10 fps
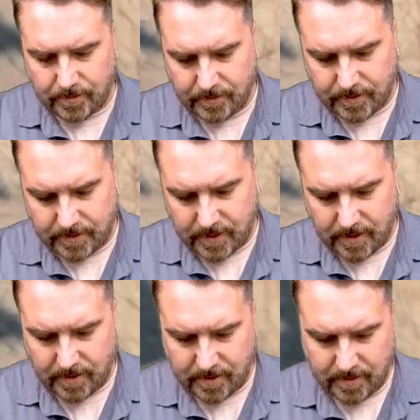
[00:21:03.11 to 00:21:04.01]
What was that?
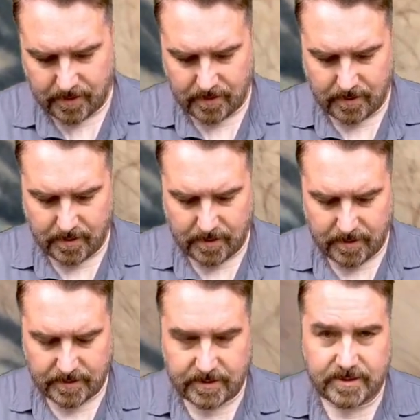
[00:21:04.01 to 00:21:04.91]

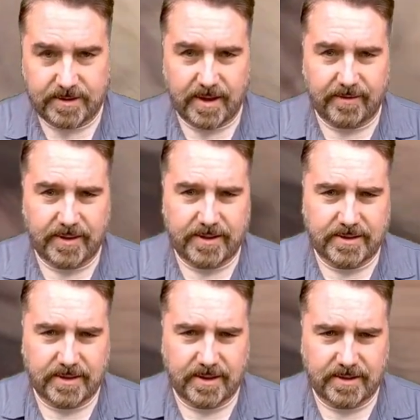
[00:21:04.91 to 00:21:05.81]

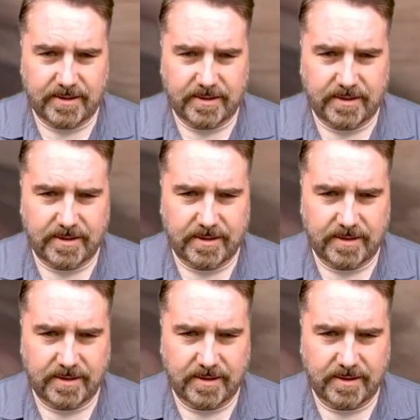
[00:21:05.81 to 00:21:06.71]
76
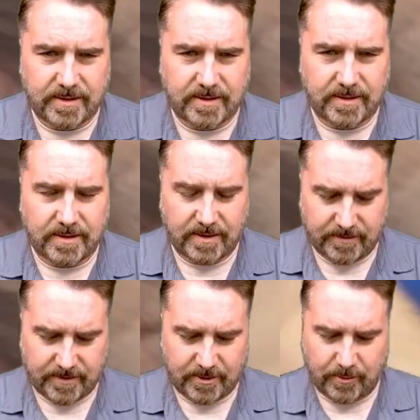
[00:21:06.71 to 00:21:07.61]
of
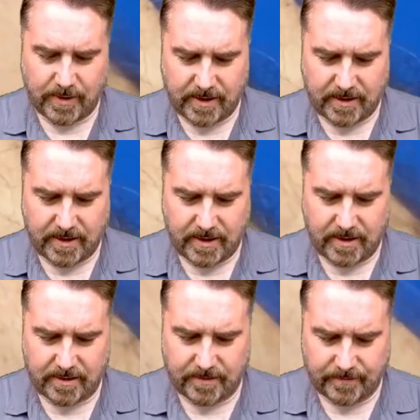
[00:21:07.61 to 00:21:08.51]
299.
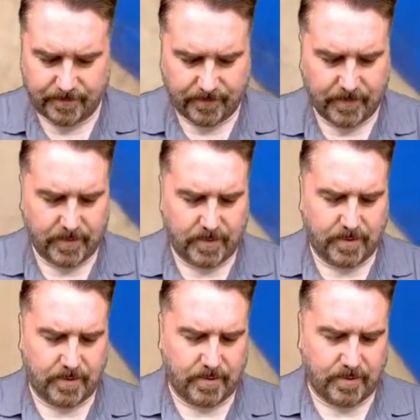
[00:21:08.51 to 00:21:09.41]

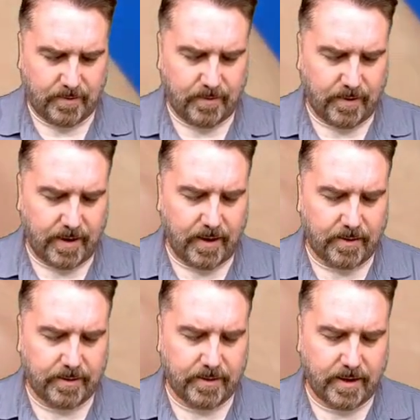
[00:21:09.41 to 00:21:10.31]
Wow,
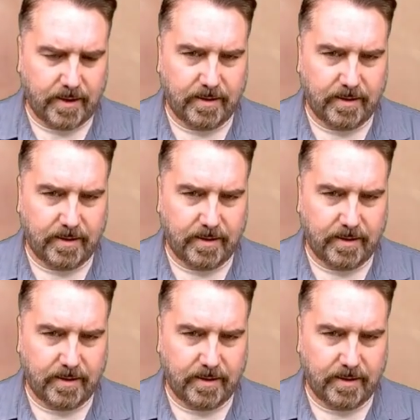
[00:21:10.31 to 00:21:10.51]
look at that.